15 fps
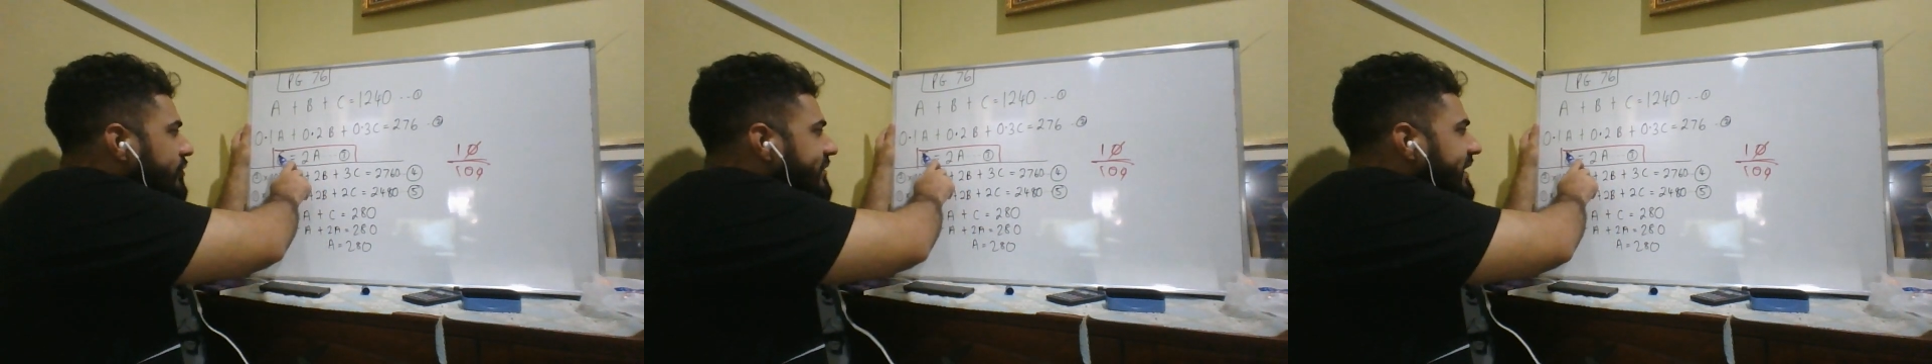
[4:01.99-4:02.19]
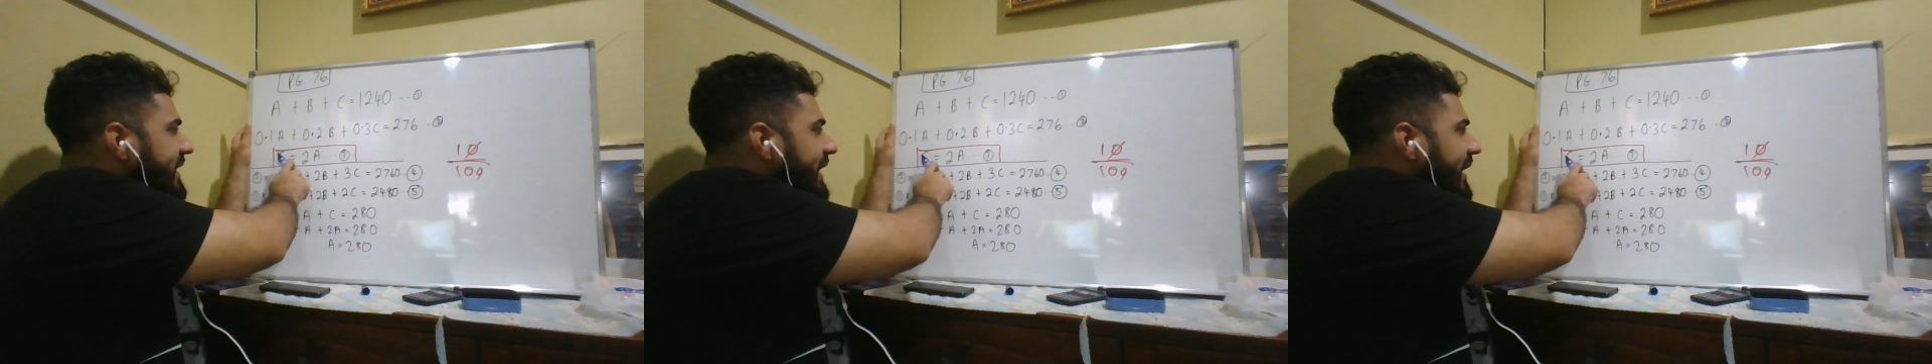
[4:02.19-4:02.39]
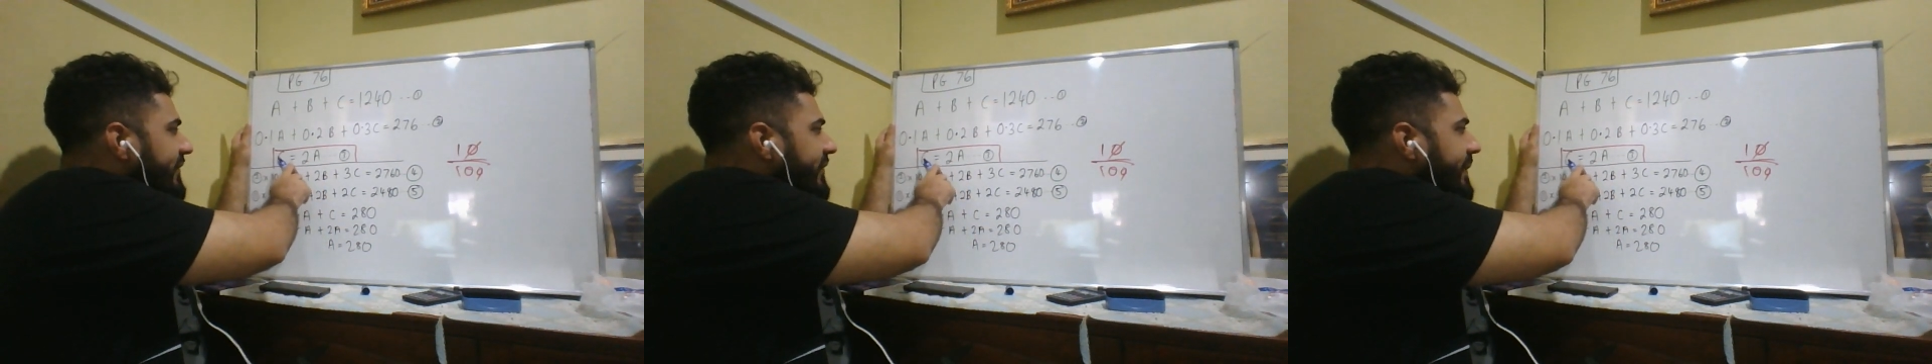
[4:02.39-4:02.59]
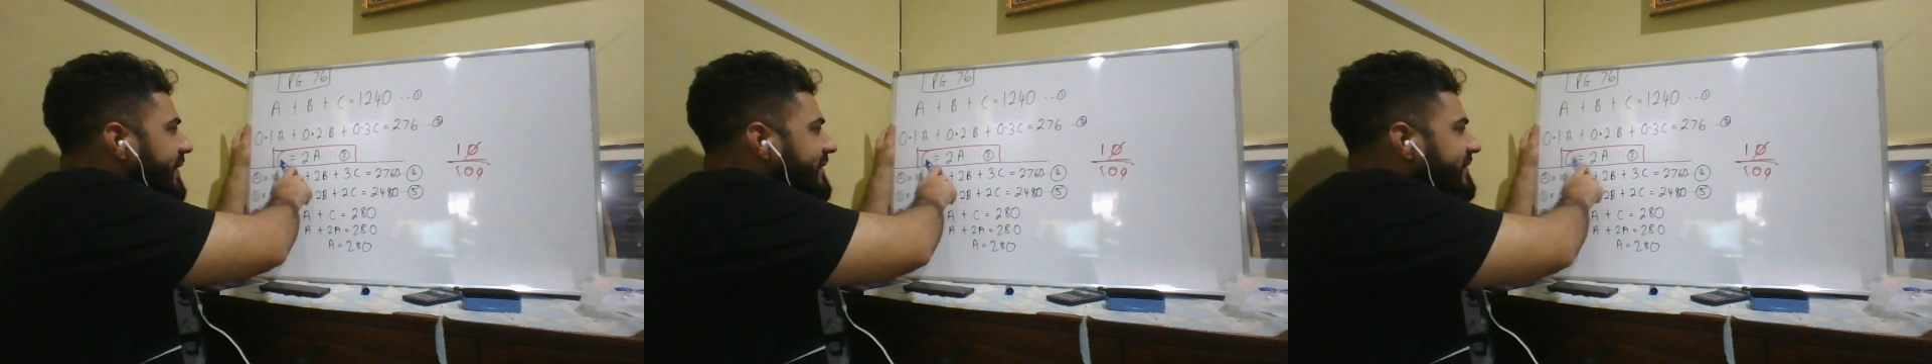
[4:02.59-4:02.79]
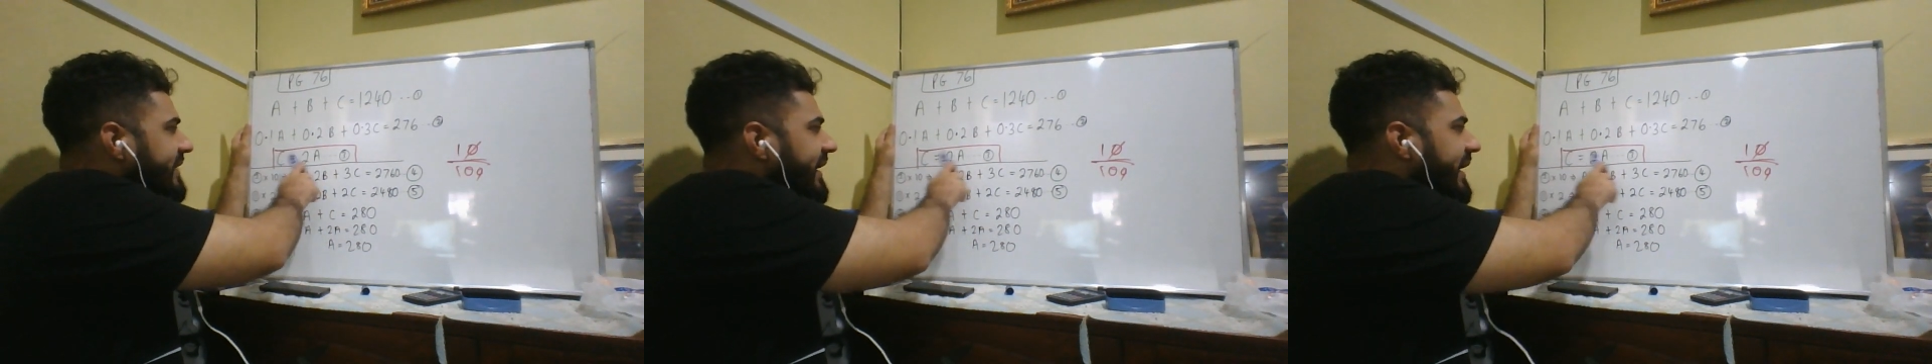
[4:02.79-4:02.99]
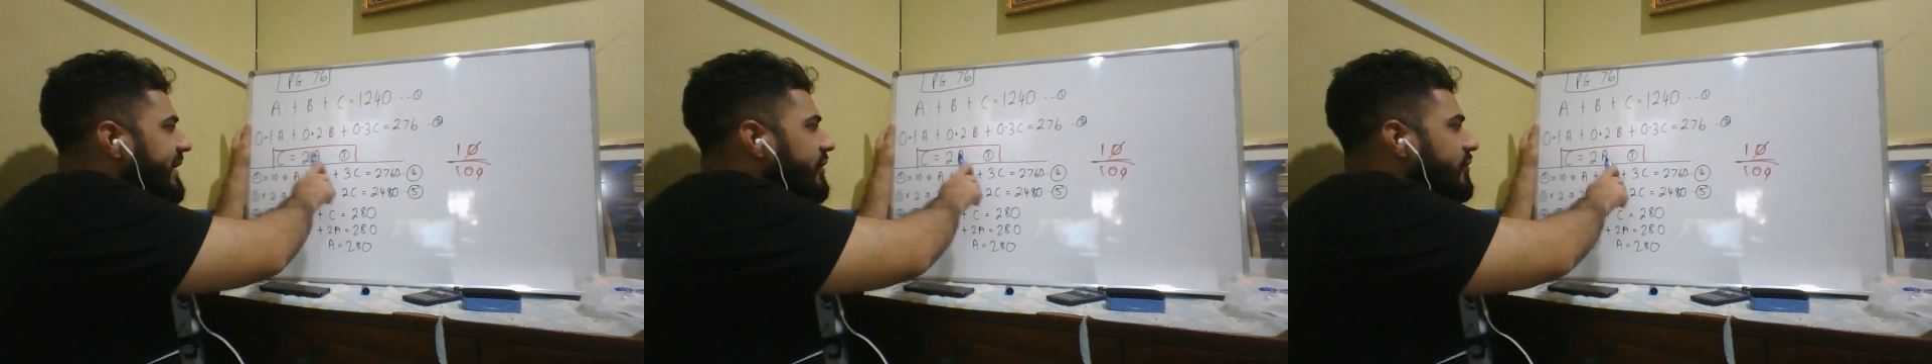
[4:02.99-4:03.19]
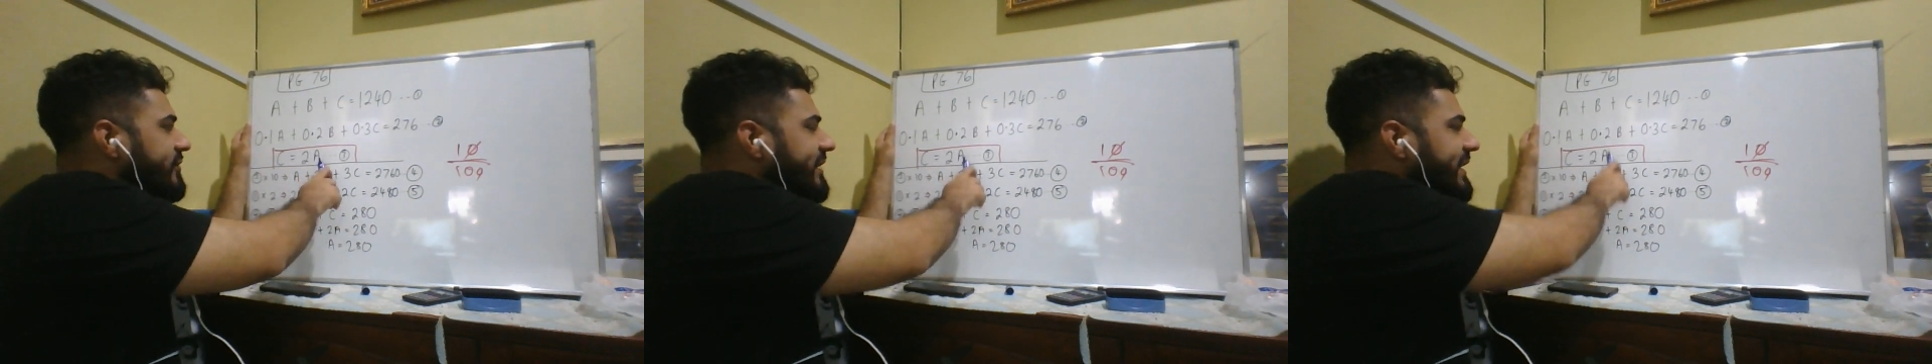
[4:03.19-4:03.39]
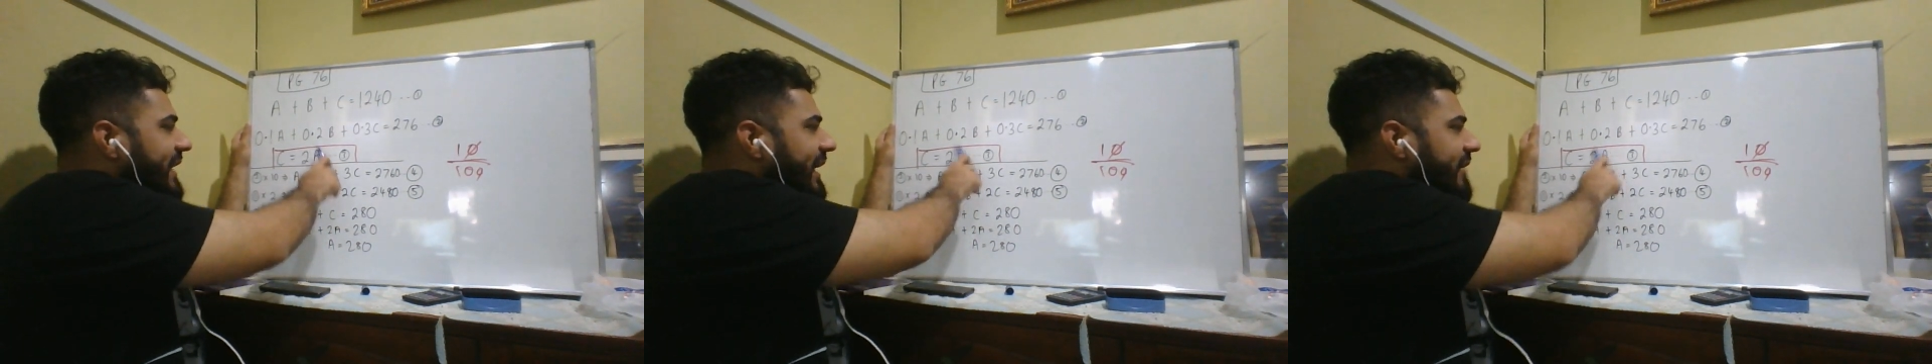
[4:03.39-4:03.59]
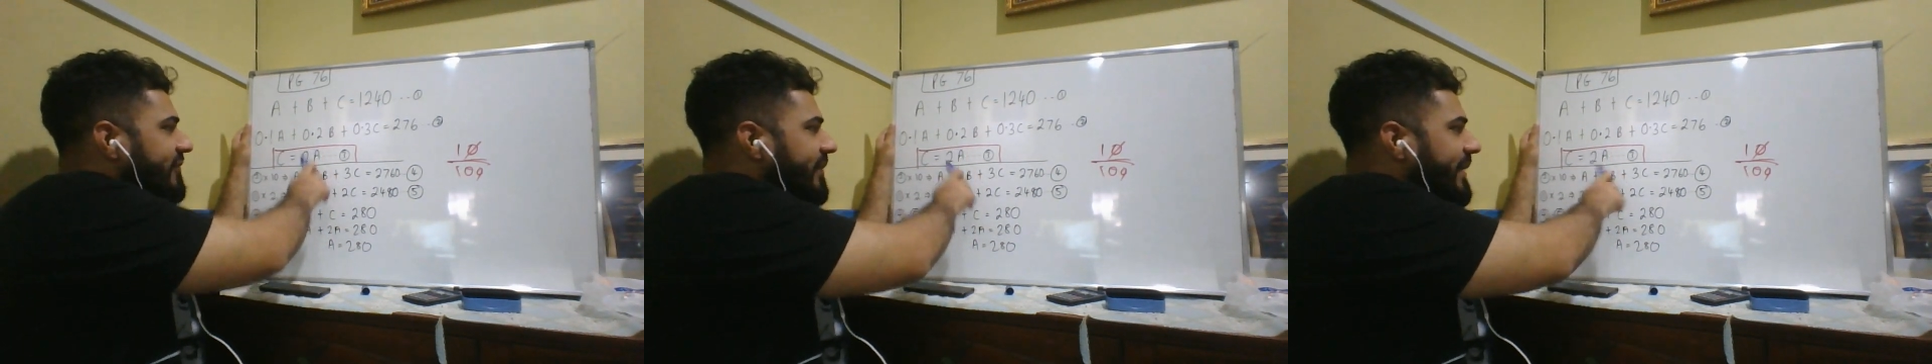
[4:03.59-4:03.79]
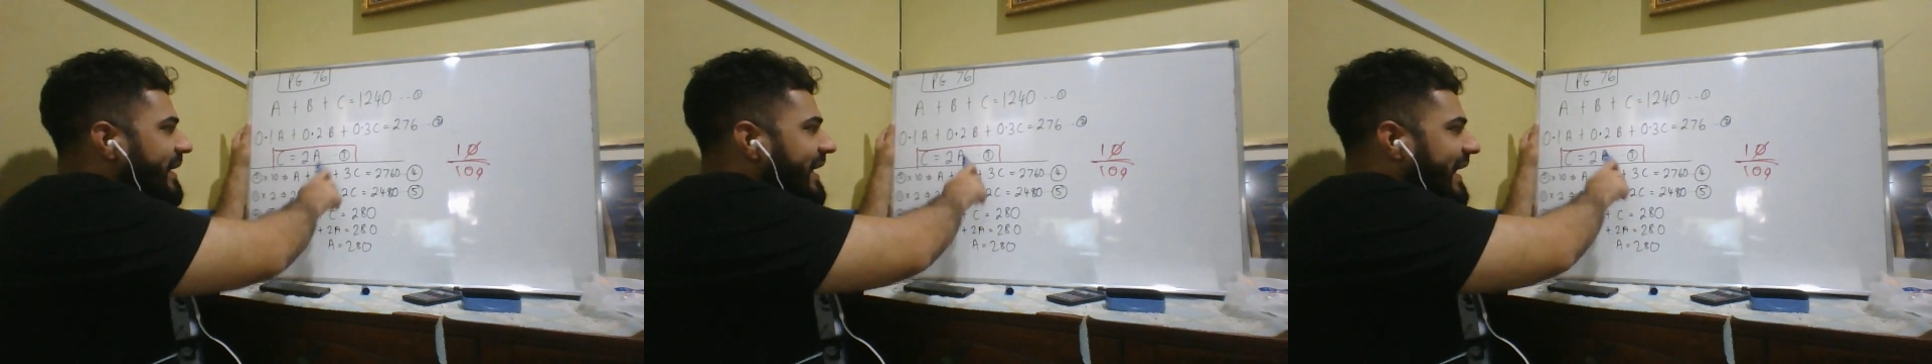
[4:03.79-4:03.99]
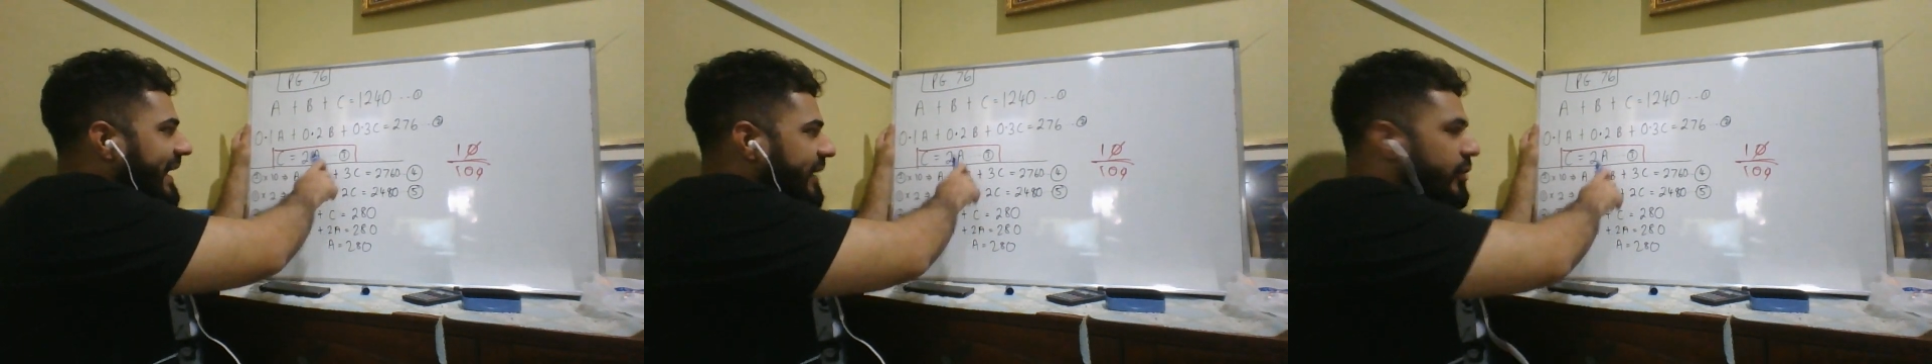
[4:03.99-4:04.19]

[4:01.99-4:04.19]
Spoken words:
see the alphabet C and you see the alphabet A.